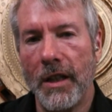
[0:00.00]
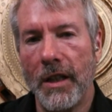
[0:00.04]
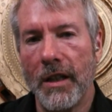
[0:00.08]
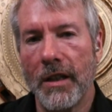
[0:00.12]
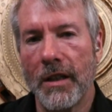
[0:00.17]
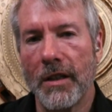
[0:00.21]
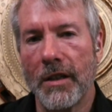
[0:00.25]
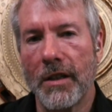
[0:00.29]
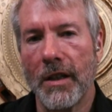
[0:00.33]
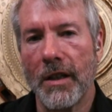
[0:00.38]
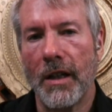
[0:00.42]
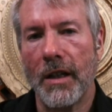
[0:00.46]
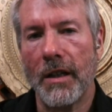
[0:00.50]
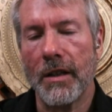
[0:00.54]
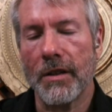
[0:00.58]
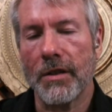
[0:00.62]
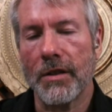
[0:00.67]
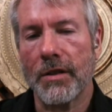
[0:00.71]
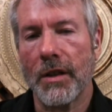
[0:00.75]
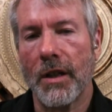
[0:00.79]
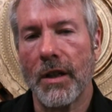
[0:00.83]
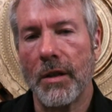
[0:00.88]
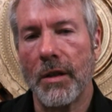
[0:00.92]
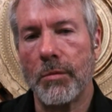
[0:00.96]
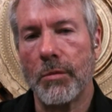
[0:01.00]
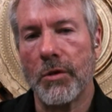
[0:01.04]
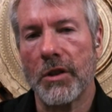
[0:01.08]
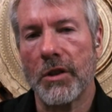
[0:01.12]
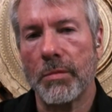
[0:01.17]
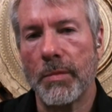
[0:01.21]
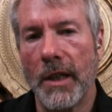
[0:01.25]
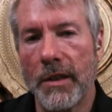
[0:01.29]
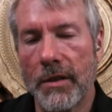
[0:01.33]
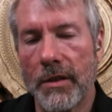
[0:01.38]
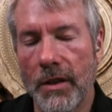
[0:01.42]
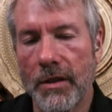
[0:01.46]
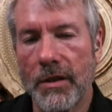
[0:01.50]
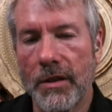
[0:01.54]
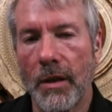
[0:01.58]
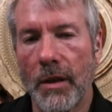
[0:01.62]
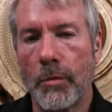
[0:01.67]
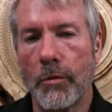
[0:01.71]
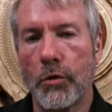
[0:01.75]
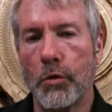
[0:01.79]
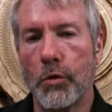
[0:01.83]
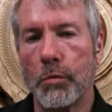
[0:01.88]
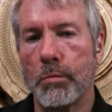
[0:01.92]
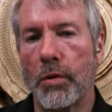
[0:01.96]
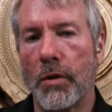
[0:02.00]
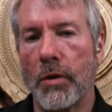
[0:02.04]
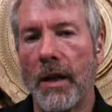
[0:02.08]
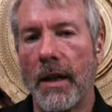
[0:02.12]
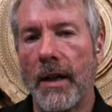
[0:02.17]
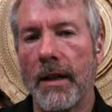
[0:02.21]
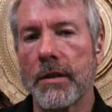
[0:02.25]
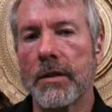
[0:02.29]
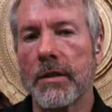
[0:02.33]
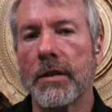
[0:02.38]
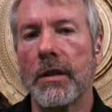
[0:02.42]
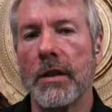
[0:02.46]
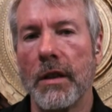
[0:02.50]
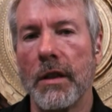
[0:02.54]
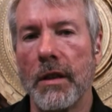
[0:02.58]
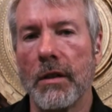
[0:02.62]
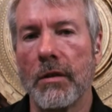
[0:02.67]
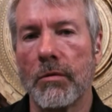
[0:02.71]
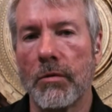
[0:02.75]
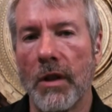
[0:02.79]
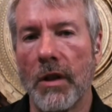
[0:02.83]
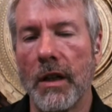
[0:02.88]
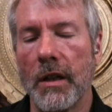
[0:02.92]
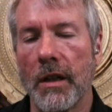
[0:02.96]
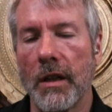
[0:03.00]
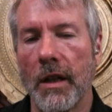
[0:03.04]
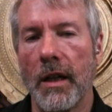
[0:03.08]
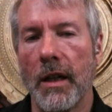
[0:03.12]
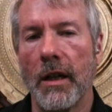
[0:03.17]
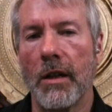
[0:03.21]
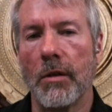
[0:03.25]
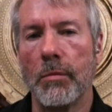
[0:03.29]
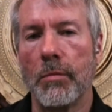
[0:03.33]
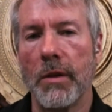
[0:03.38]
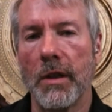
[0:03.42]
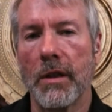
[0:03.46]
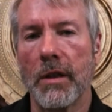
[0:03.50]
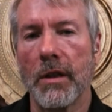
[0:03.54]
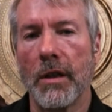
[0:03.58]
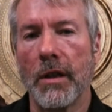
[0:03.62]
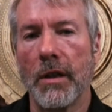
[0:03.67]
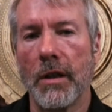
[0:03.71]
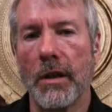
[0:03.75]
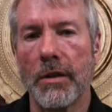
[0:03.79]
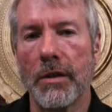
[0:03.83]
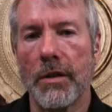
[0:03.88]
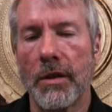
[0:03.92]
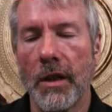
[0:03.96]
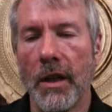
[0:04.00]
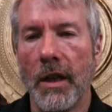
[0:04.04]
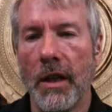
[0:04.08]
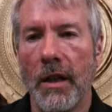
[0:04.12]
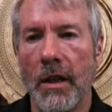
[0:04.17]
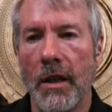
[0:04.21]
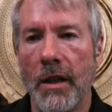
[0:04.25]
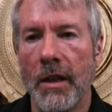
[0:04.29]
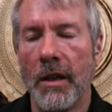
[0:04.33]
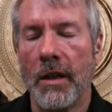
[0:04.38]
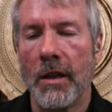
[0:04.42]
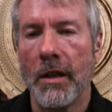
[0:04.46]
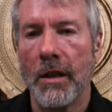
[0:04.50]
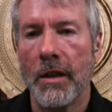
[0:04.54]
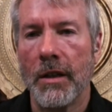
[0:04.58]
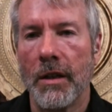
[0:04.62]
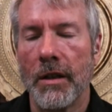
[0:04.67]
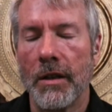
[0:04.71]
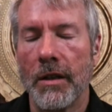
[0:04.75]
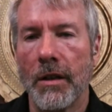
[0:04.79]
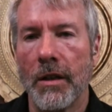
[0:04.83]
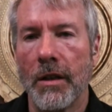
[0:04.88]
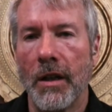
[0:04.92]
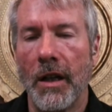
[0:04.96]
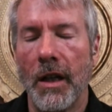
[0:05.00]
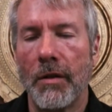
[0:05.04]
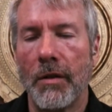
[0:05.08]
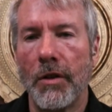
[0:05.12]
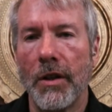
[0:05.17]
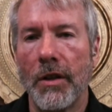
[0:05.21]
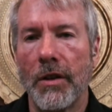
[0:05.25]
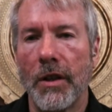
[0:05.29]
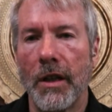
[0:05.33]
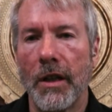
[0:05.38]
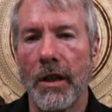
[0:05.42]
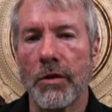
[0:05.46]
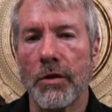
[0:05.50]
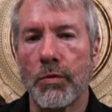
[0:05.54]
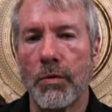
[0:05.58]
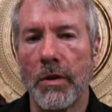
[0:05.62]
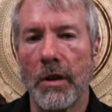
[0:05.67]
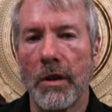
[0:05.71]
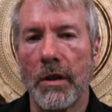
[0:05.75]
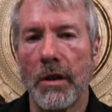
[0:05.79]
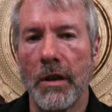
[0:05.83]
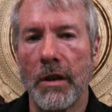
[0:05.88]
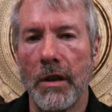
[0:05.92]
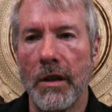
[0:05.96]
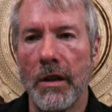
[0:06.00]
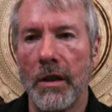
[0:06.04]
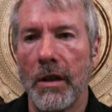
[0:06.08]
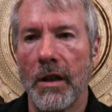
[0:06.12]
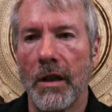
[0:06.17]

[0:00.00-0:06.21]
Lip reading: die in cyberspace except through proxy right now, because everything is really